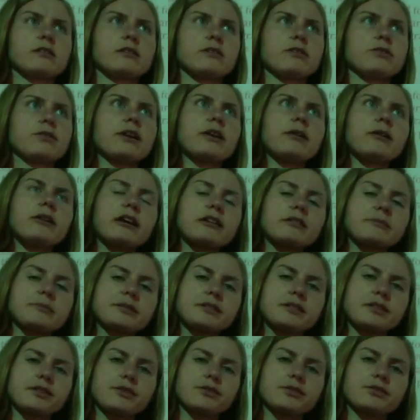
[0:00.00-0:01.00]
The radioactive
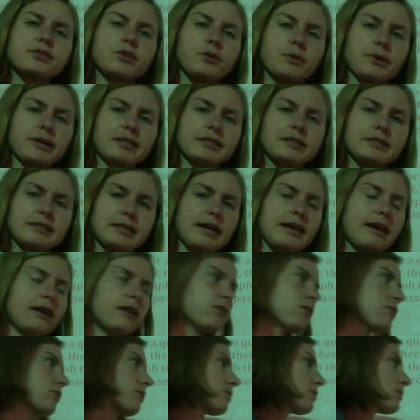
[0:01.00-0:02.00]
material is going
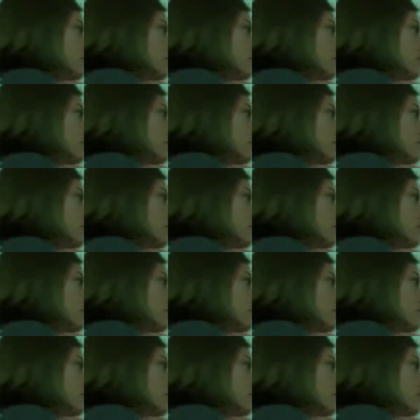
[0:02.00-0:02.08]
down.